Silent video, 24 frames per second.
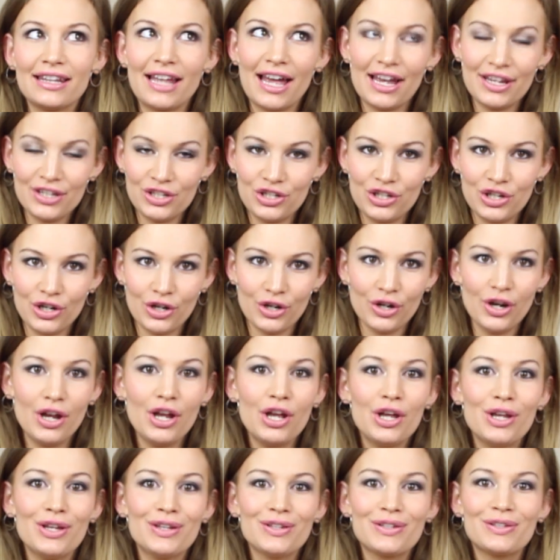last year,
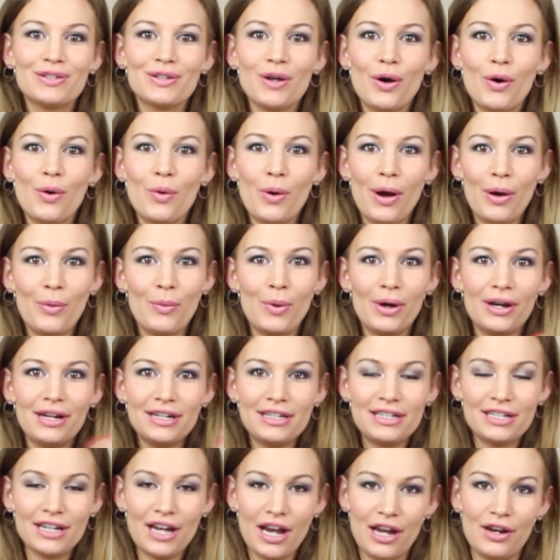so I
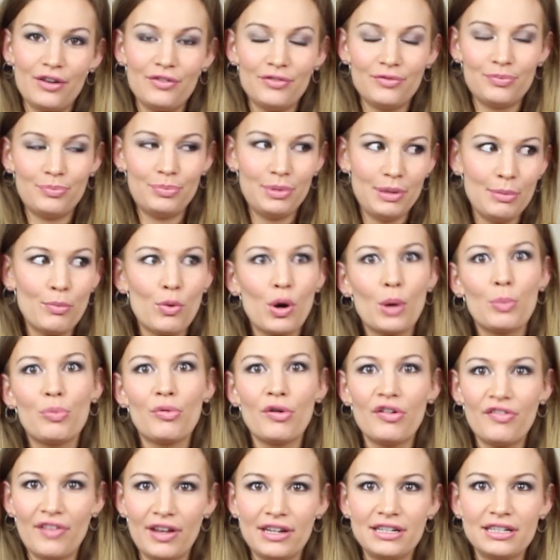wanted to kind of be more
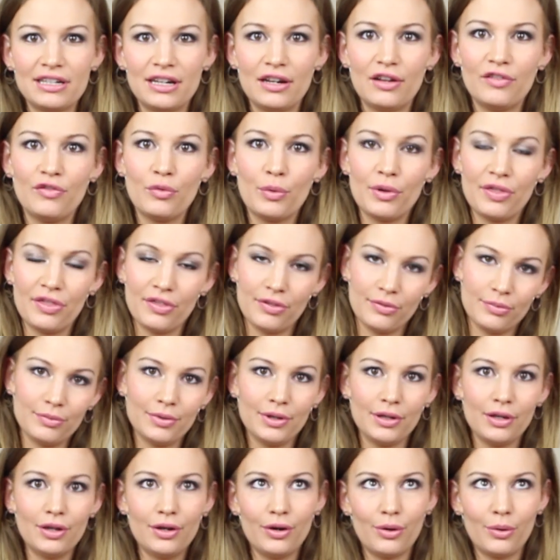preventative with,
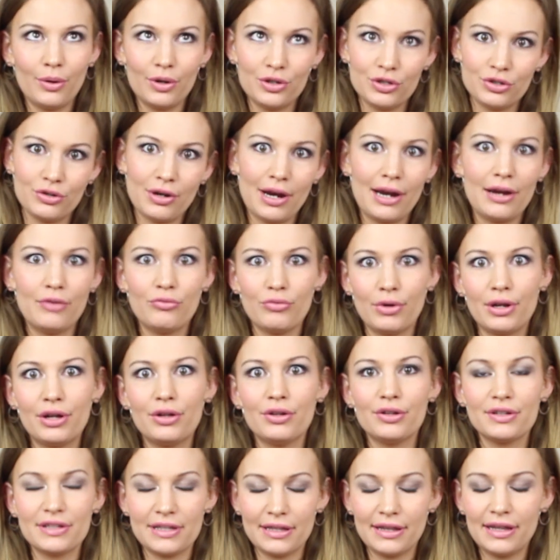you know, under eye
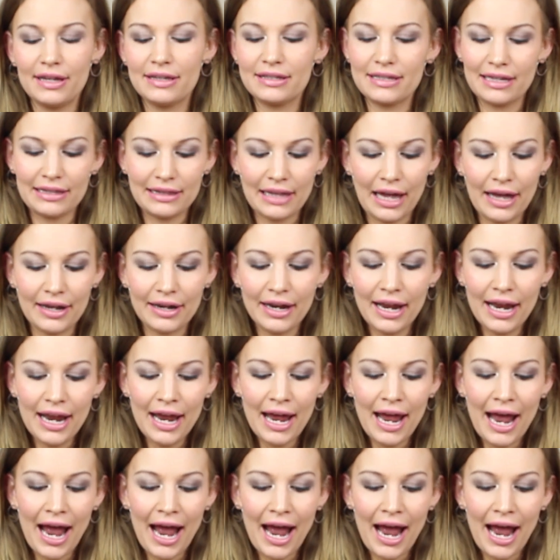wrinkles and things like that.